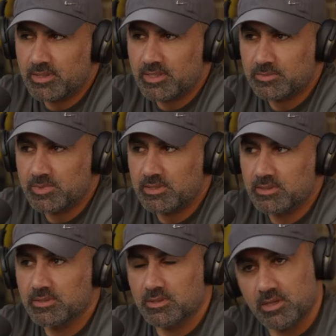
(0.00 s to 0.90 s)
that has
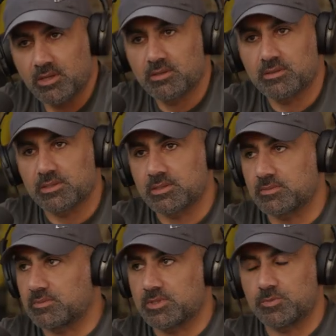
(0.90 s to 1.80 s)
been here
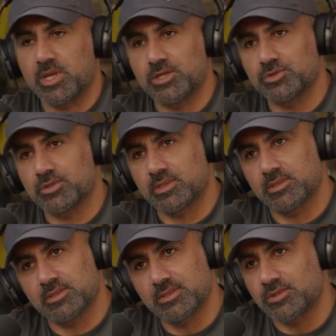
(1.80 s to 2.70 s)
is is major
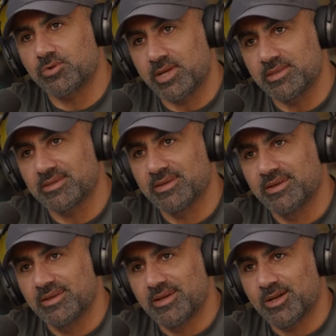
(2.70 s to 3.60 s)
and it's great.
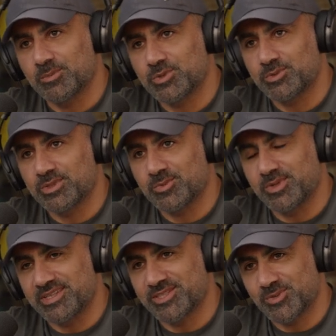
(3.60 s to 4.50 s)
I'm sure it
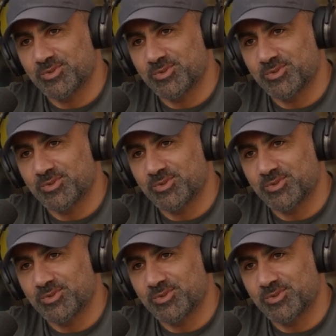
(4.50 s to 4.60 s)
will reach